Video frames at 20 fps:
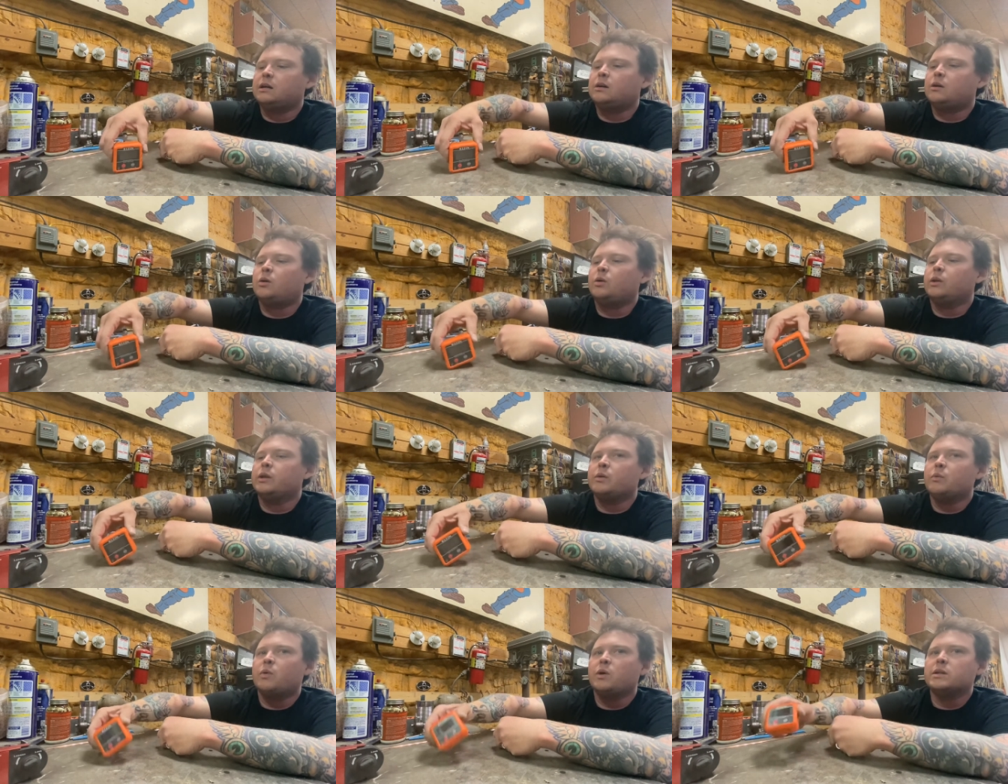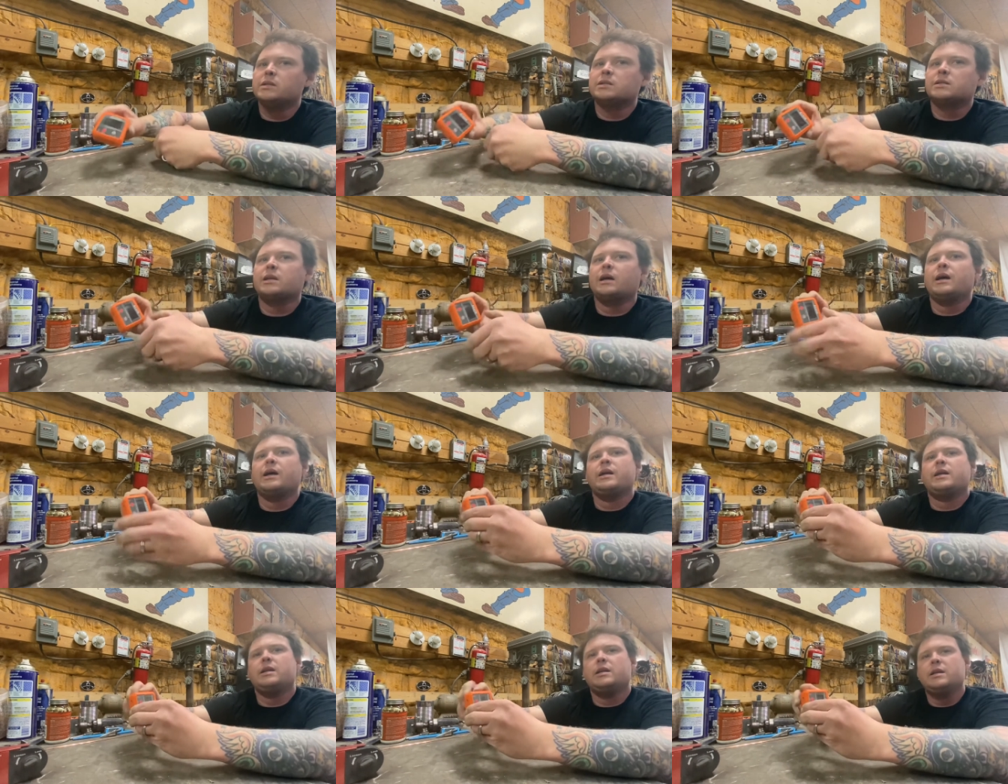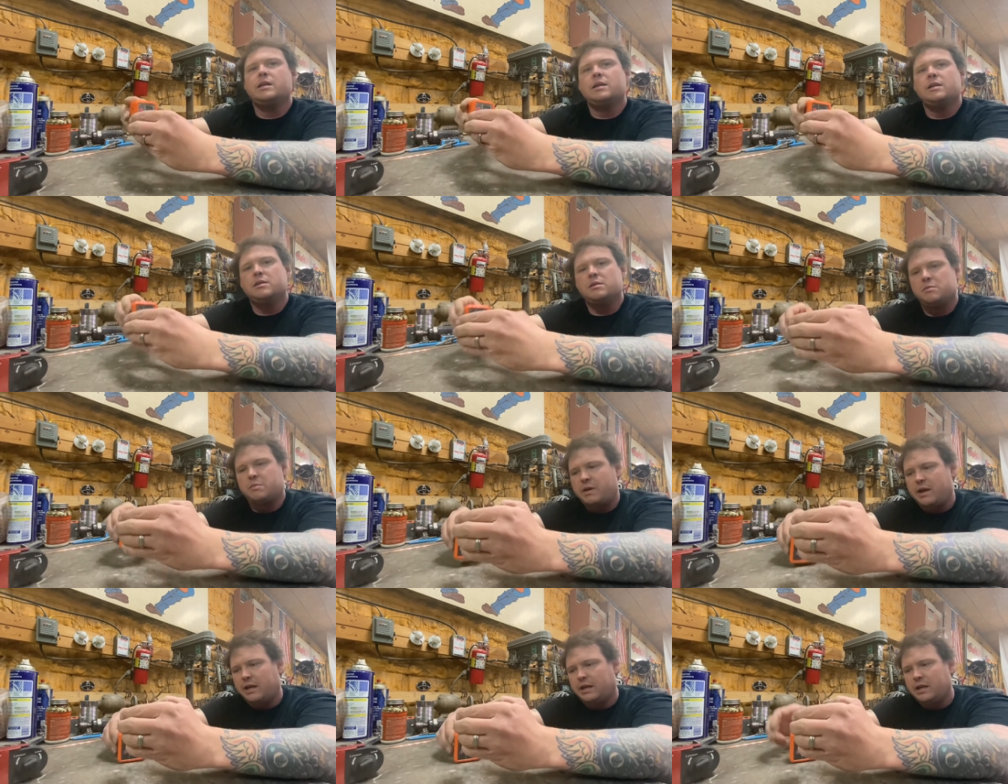Only one side is
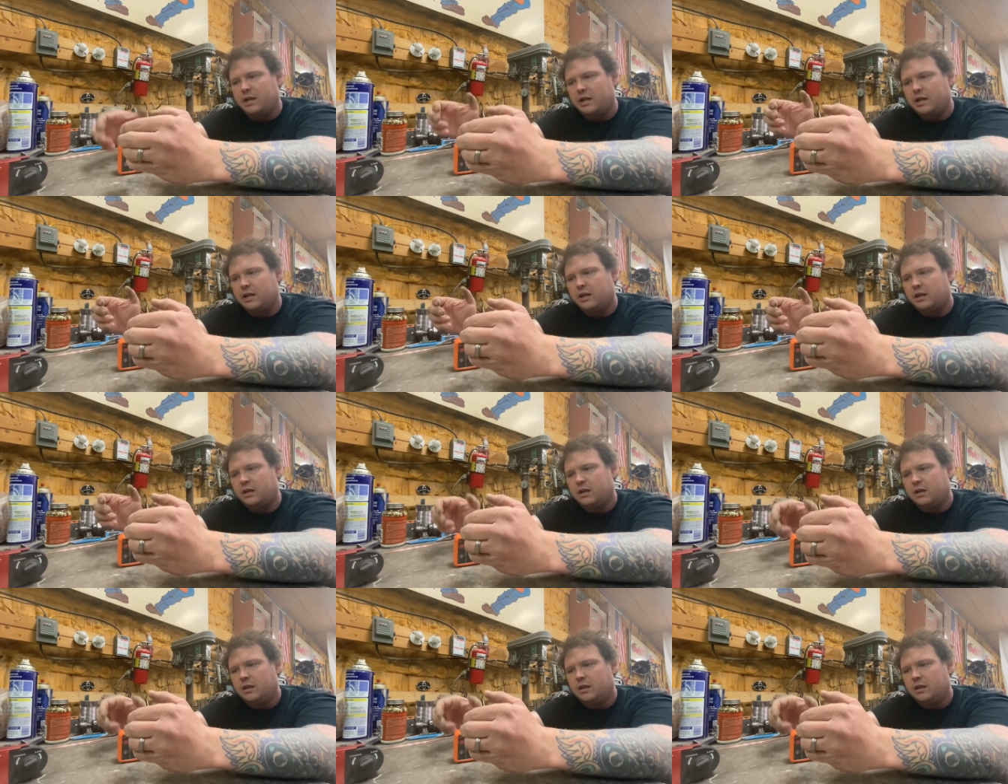magnetic,